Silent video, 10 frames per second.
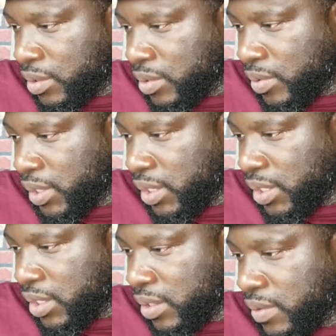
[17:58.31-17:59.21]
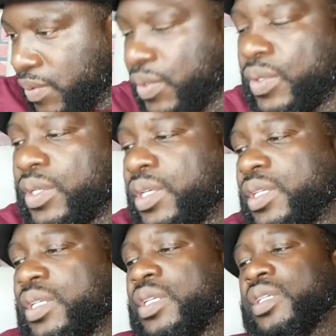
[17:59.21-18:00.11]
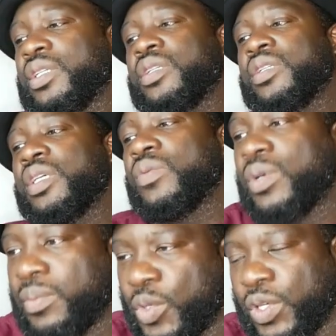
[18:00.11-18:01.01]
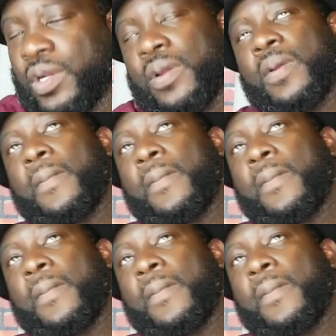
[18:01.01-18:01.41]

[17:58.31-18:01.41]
3, 4. You need one more.